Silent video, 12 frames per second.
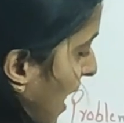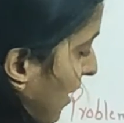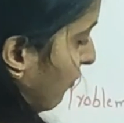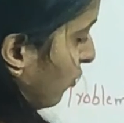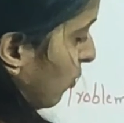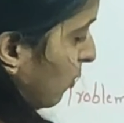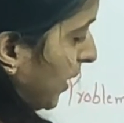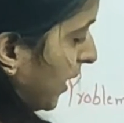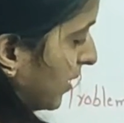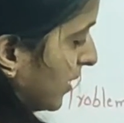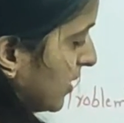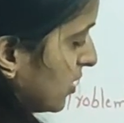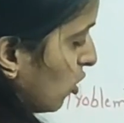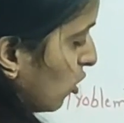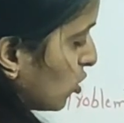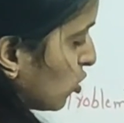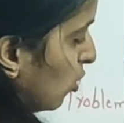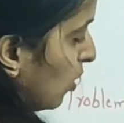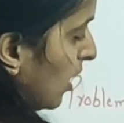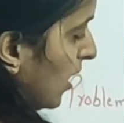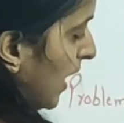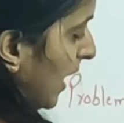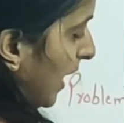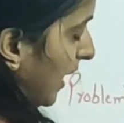have to make this also
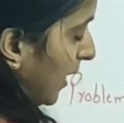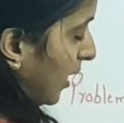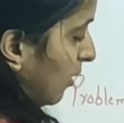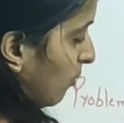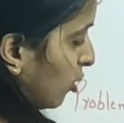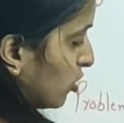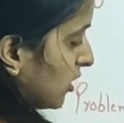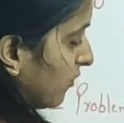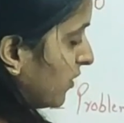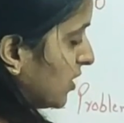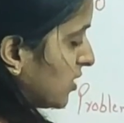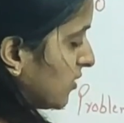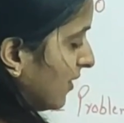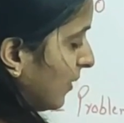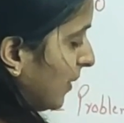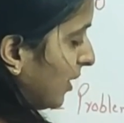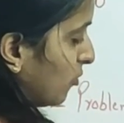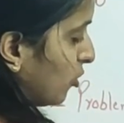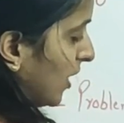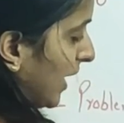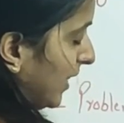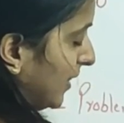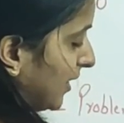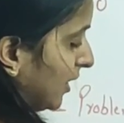L, because if this will become your
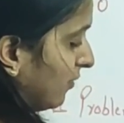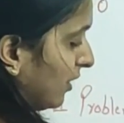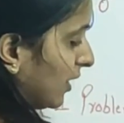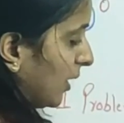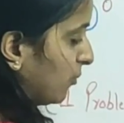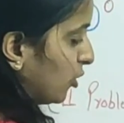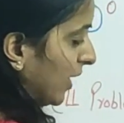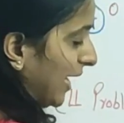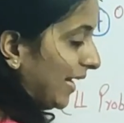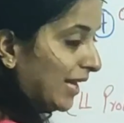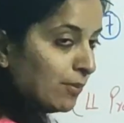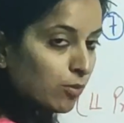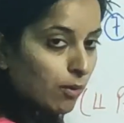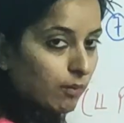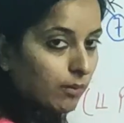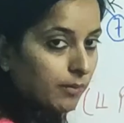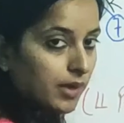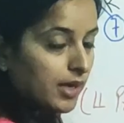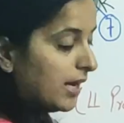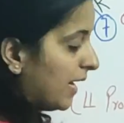L, then it will come your LL problem,